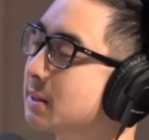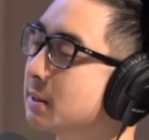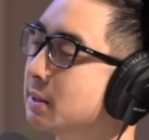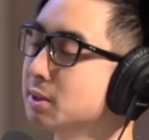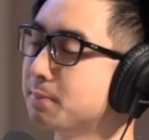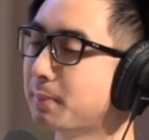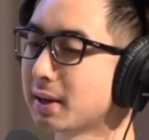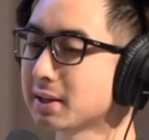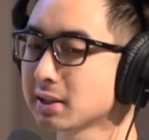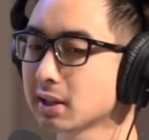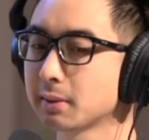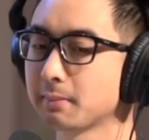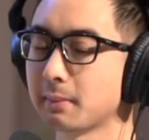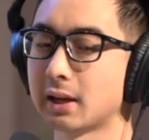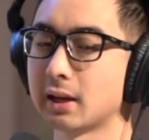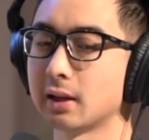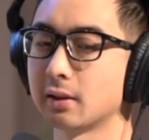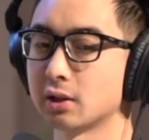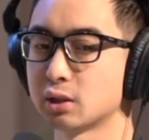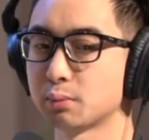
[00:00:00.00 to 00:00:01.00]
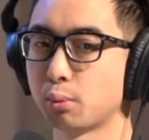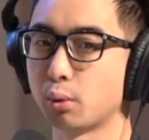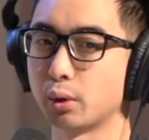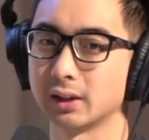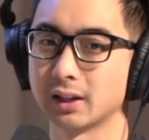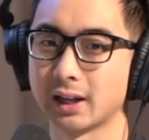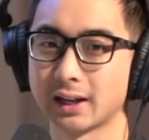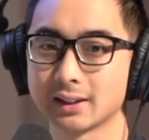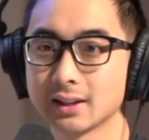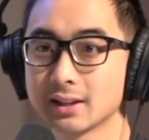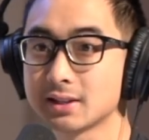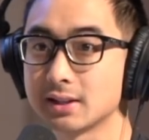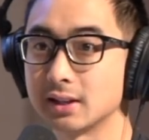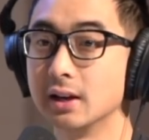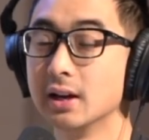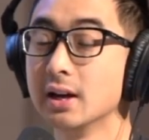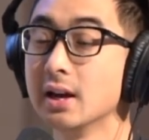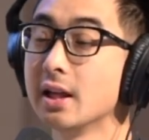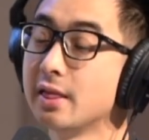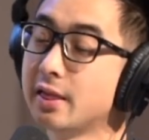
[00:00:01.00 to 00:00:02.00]
he's basically making this point, like, listen,
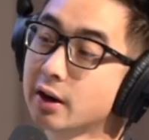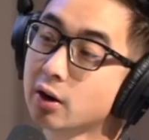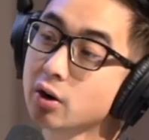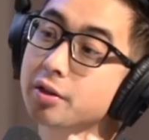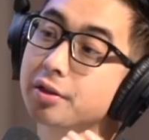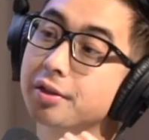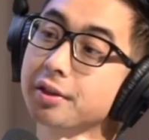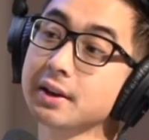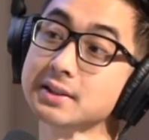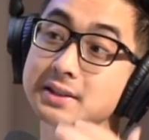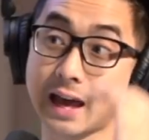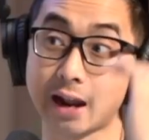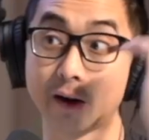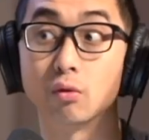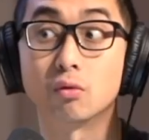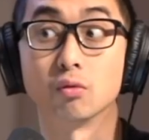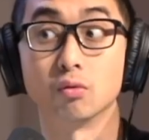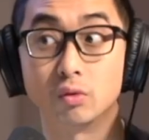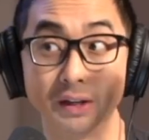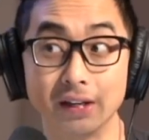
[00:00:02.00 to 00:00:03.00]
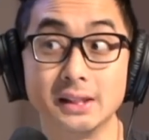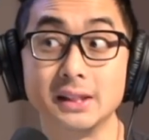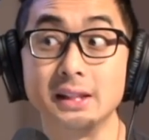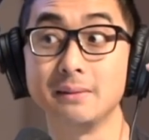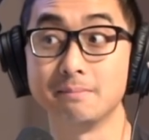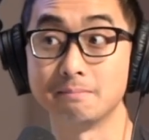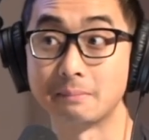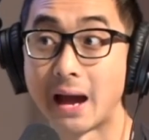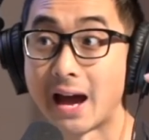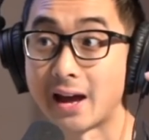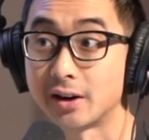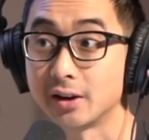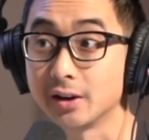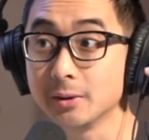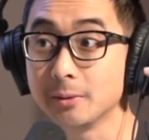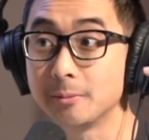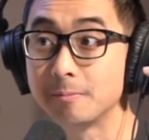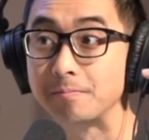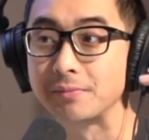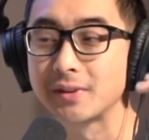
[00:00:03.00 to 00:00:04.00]
there are things that really matter,
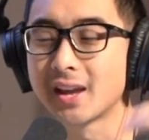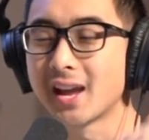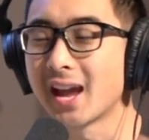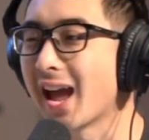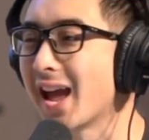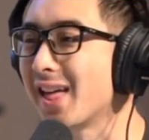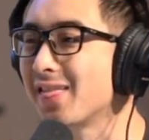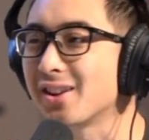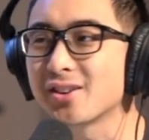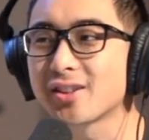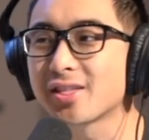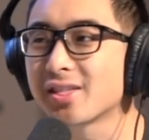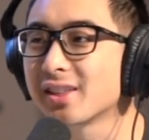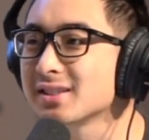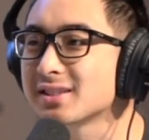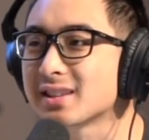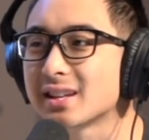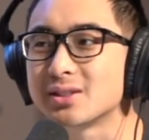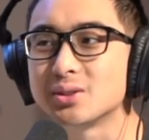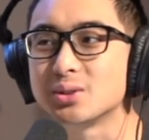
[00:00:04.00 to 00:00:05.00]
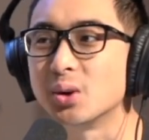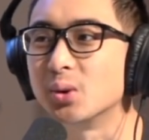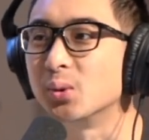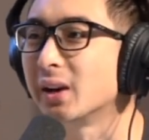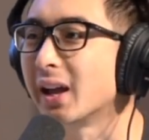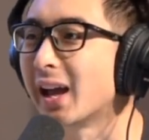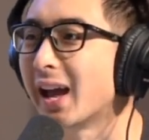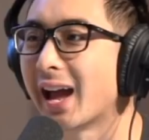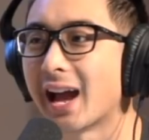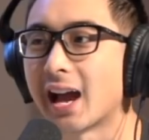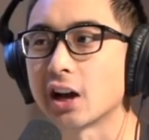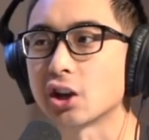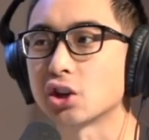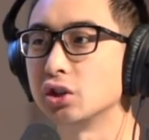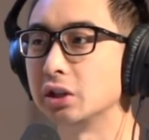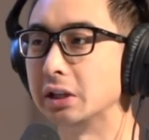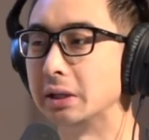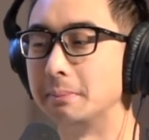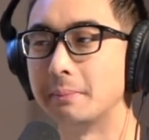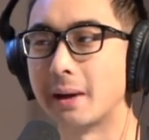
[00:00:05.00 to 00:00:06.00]
yeah. and there are things that don't
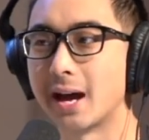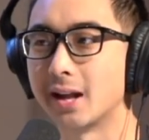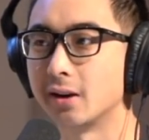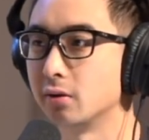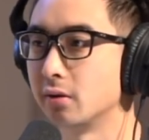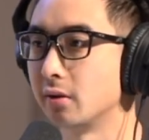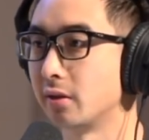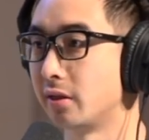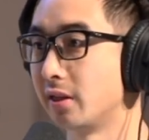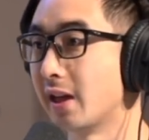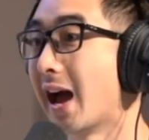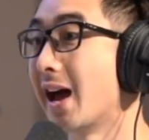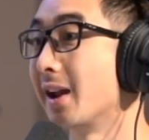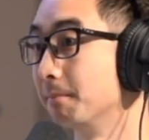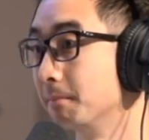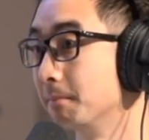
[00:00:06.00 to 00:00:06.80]
actually matter yeah. that